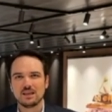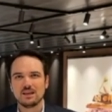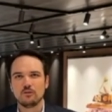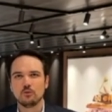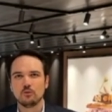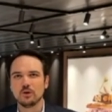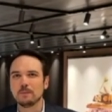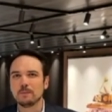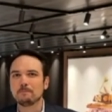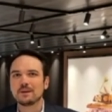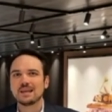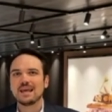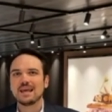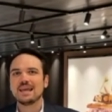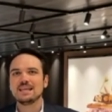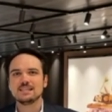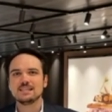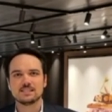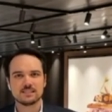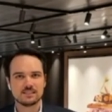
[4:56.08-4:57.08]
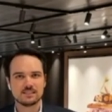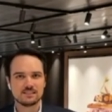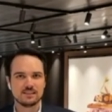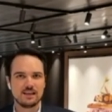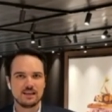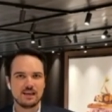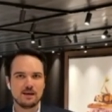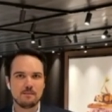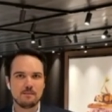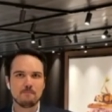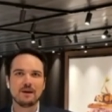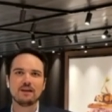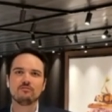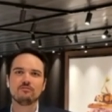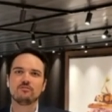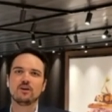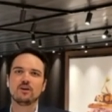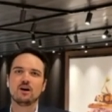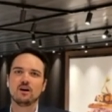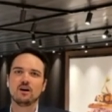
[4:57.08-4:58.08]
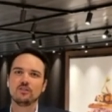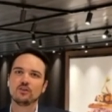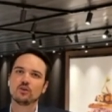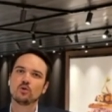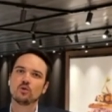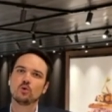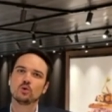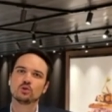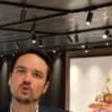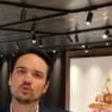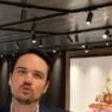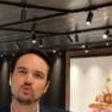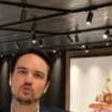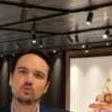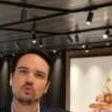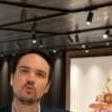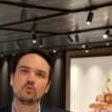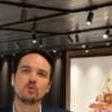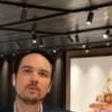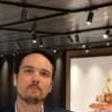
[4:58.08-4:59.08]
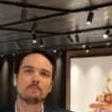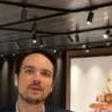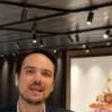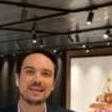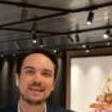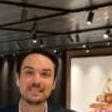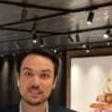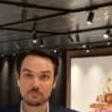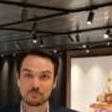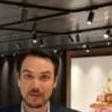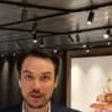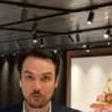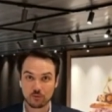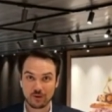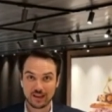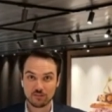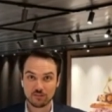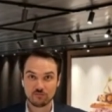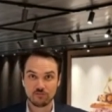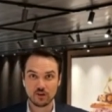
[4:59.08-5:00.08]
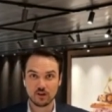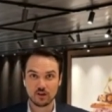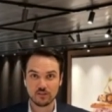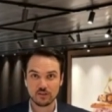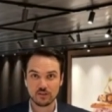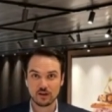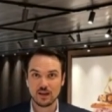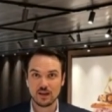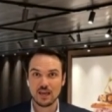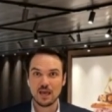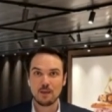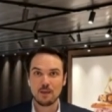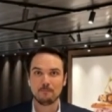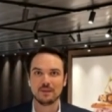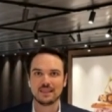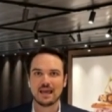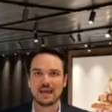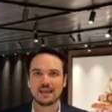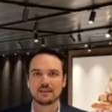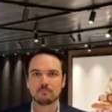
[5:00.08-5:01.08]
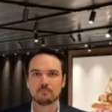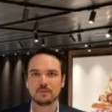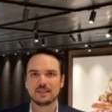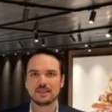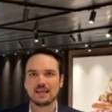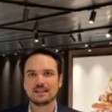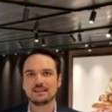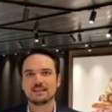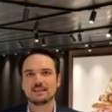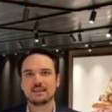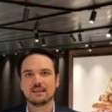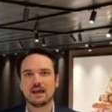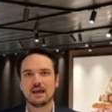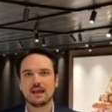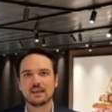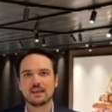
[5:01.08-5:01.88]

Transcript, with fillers: replace uh, my father or to replace my grandfather, but, I, but that I